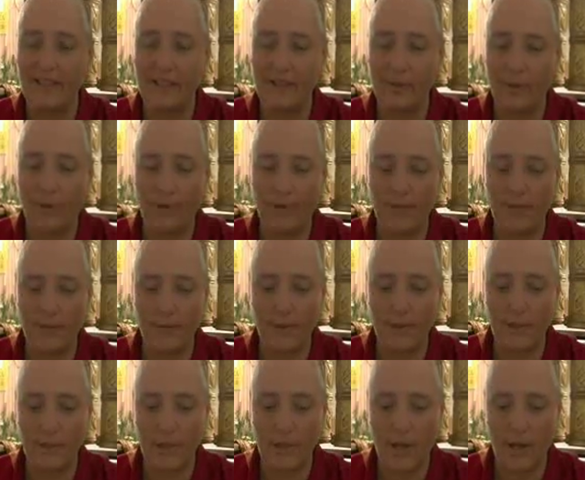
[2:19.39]
he
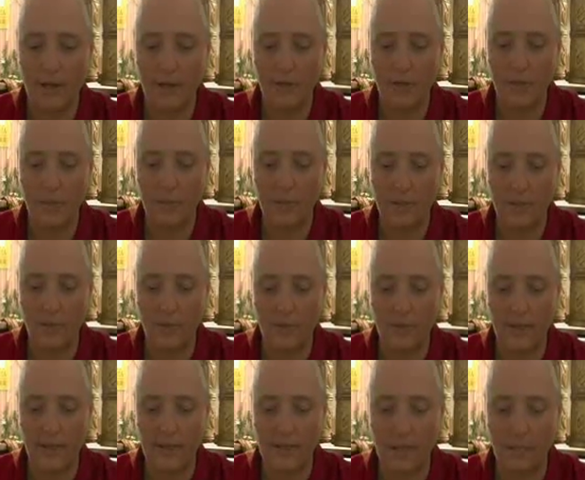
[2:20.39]
also encouraged me to
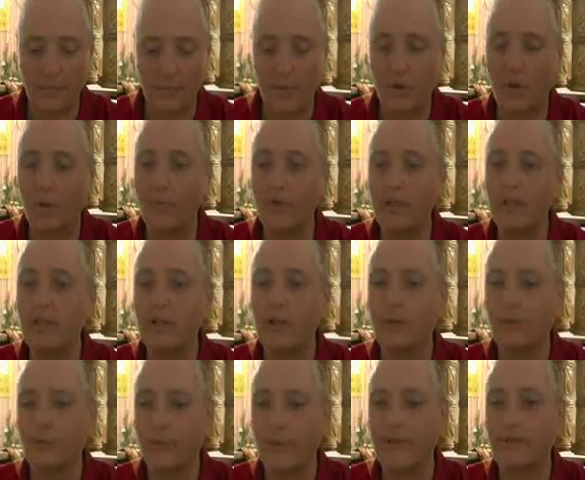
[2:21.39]
set up a
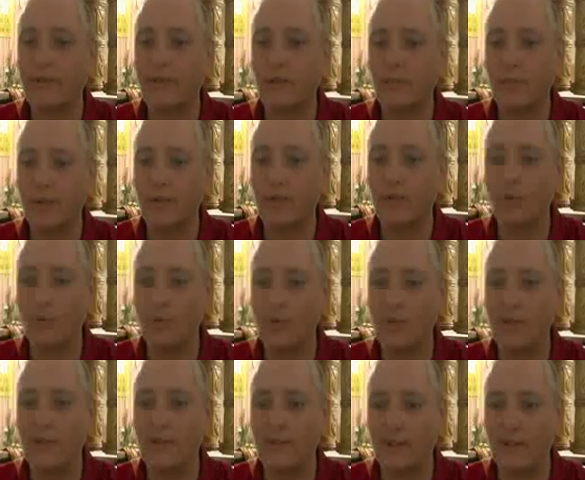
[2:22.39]
committee of Western
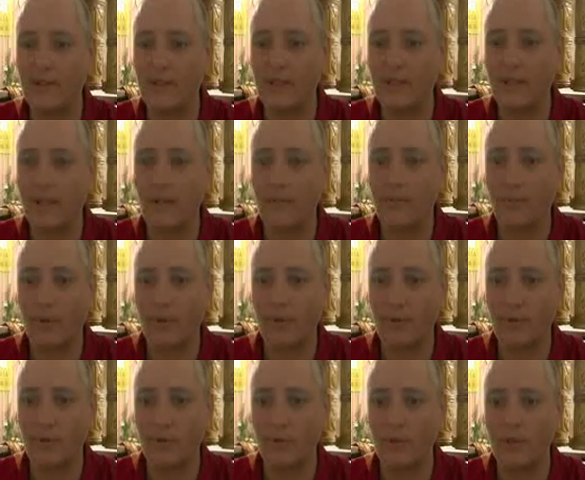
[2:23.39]
bhikshunis, and he gave
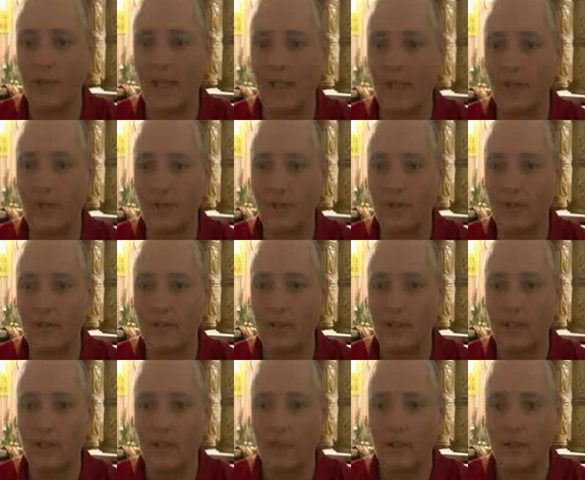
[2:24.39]
also a donation,
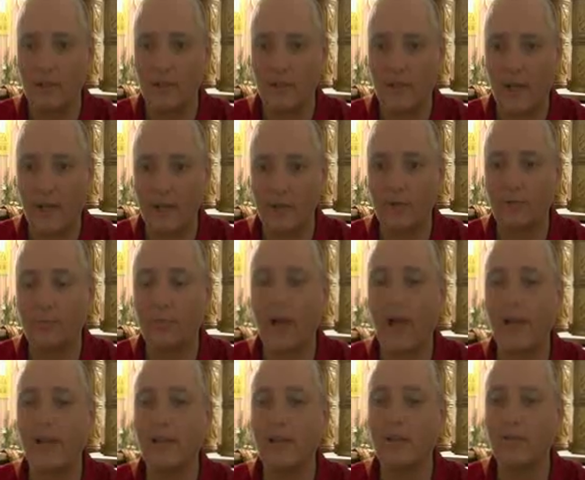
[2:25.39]
a kind
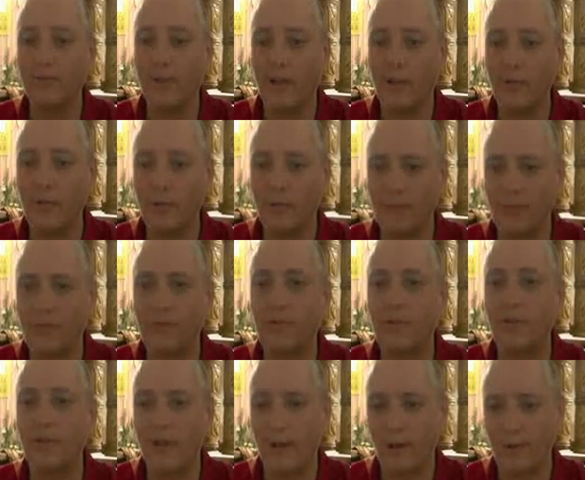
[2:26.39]
of pilot fund of
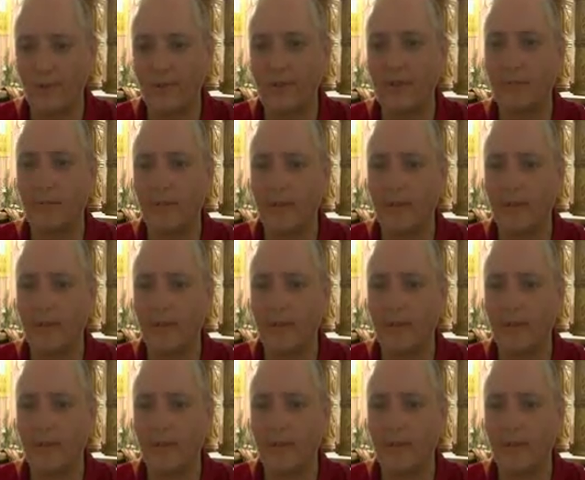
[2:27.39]
50,000